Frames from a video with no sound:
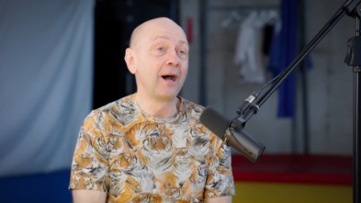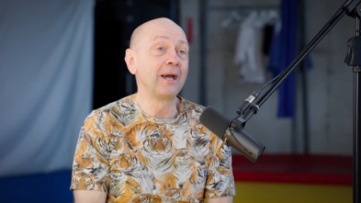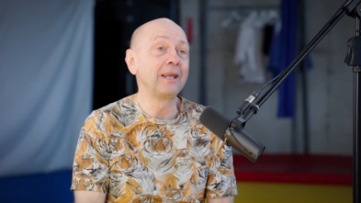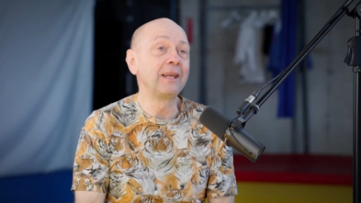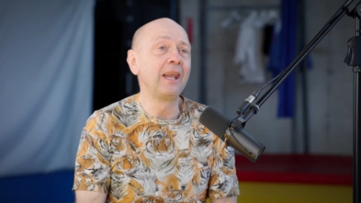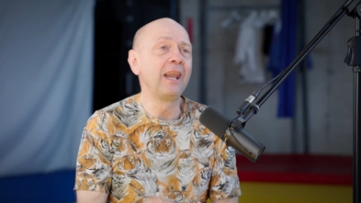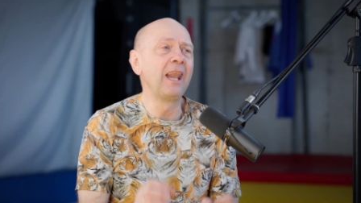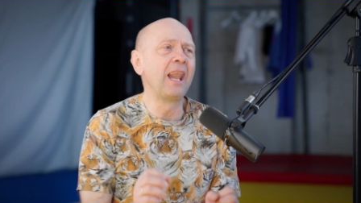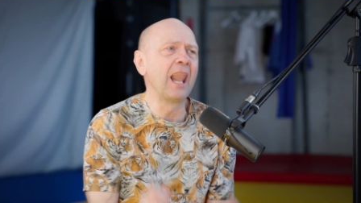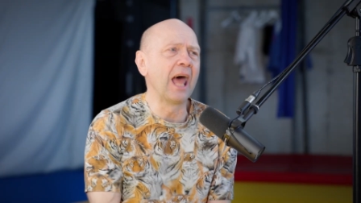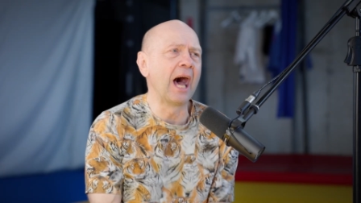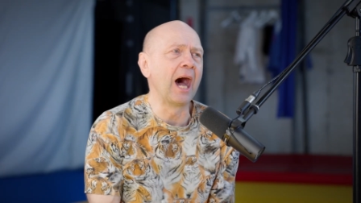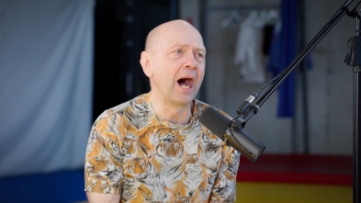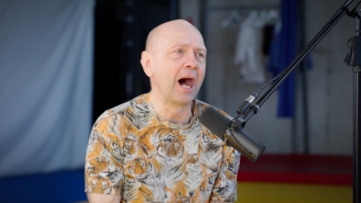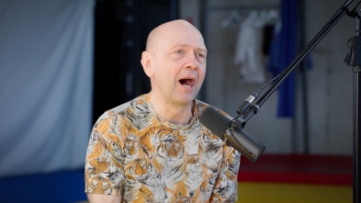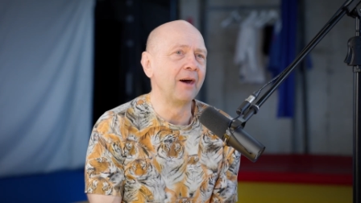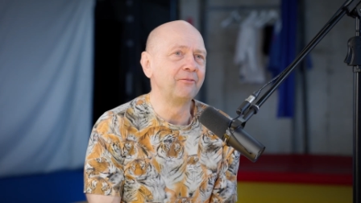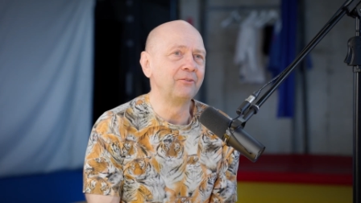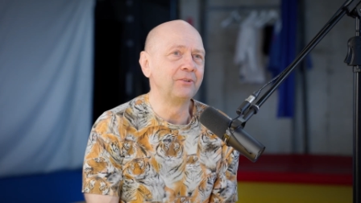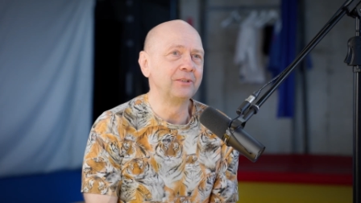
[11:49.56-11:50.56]
I
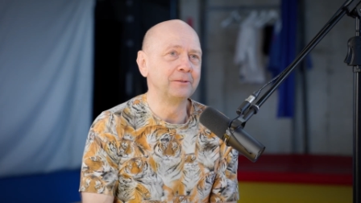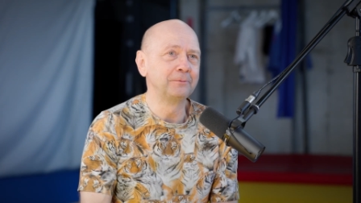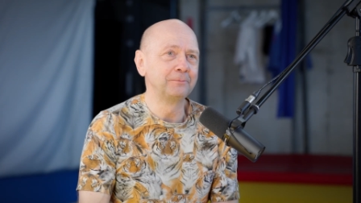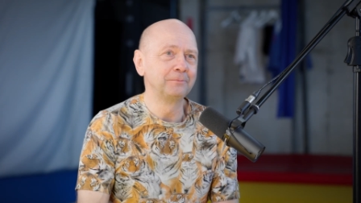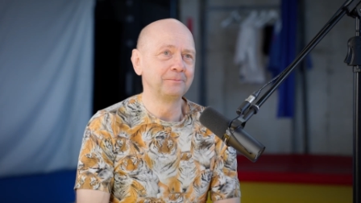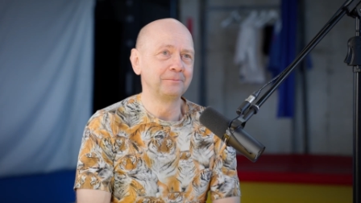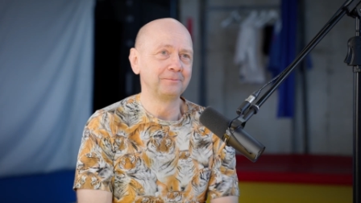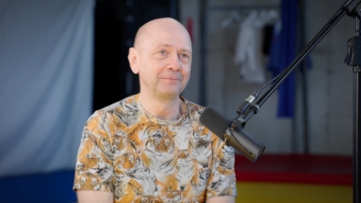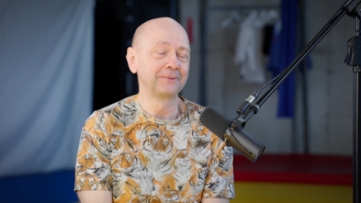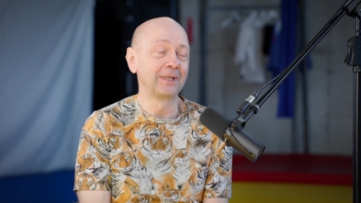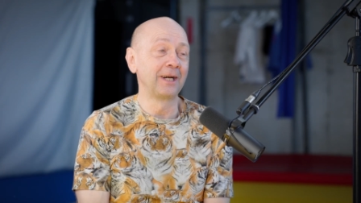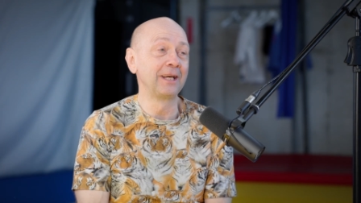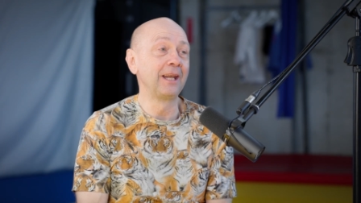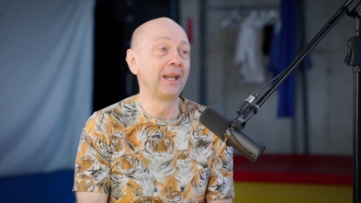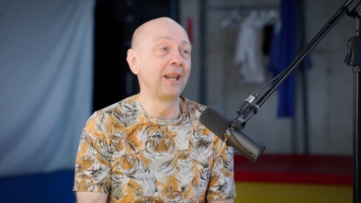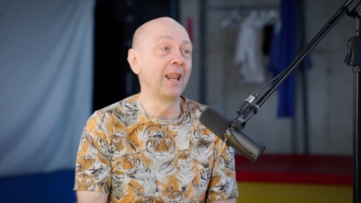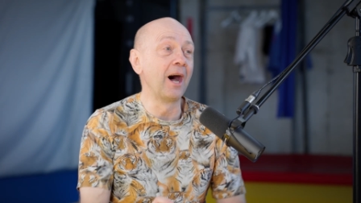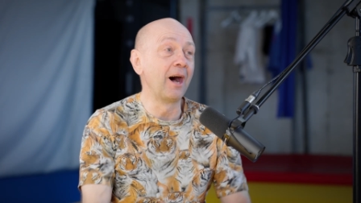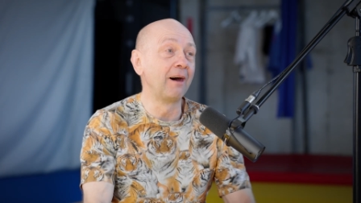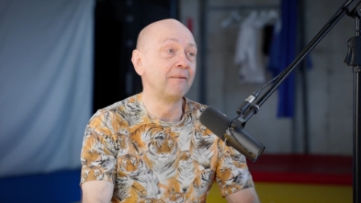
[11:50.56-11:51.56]
love, I
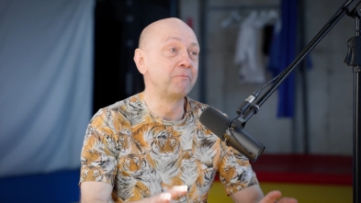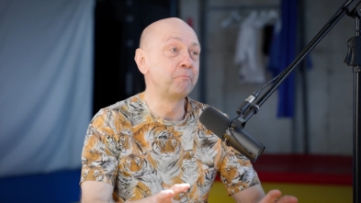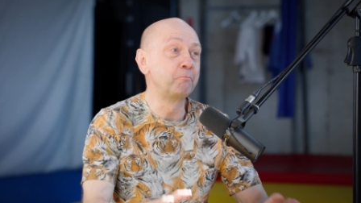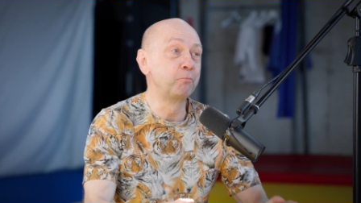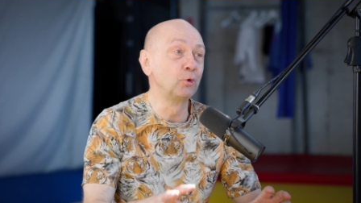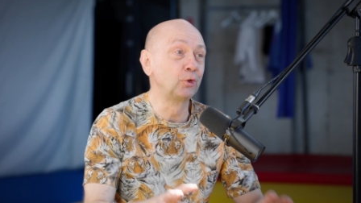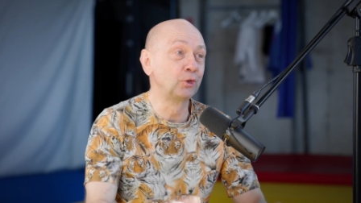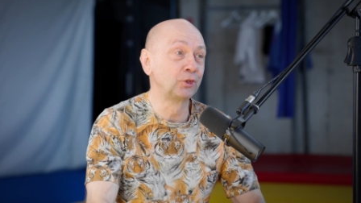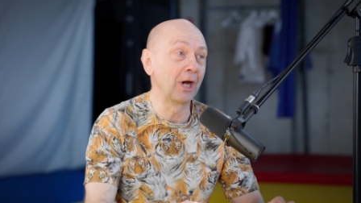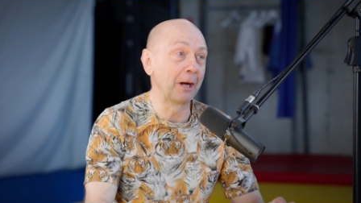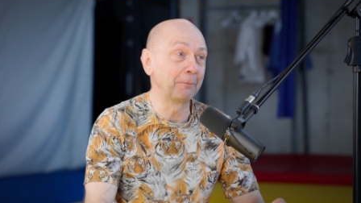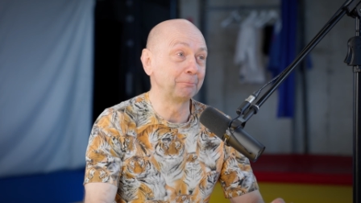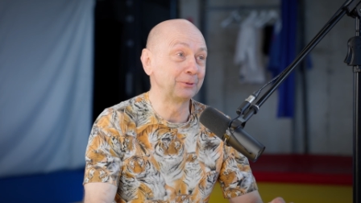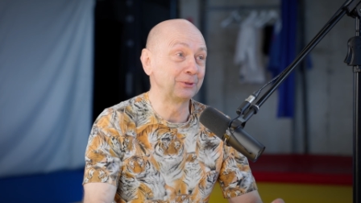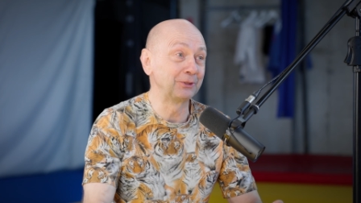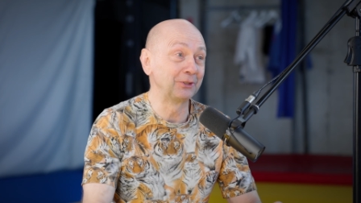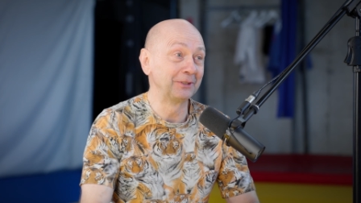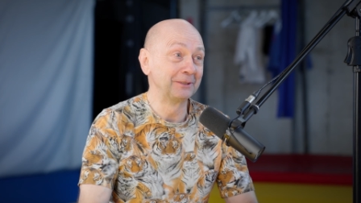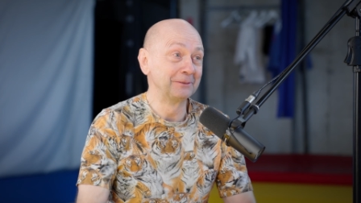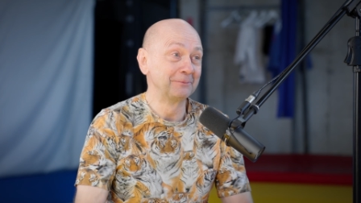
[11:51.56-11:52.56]
love push
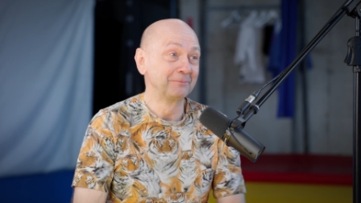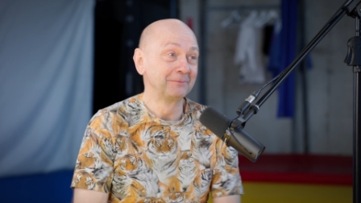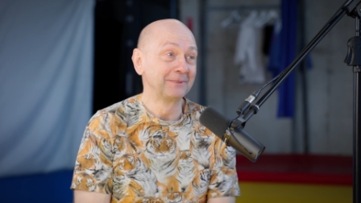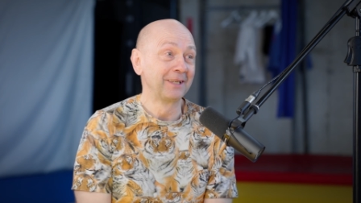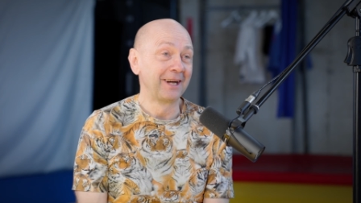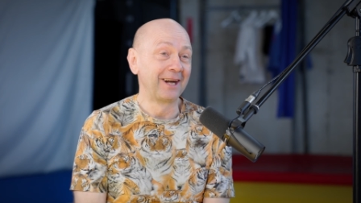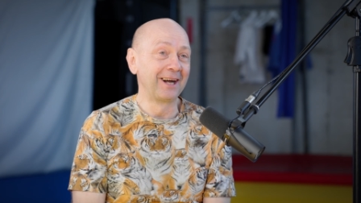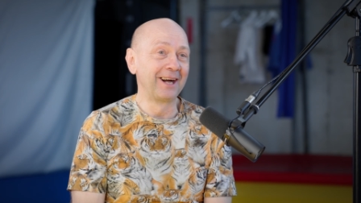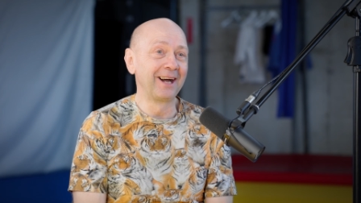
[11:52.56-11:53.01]
ups. Mm-hmm.